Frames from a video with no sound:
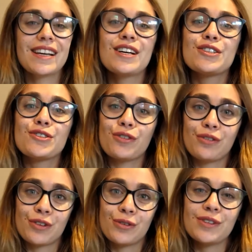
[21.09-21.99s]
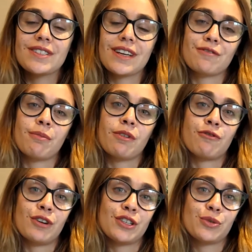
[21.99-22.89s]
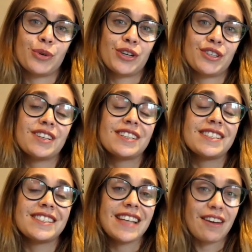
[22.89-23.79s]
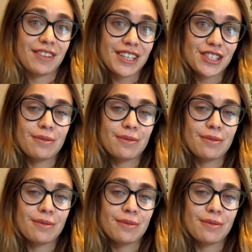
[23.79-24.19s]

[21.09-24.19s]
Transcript: Sauvignon taken from the French word savage,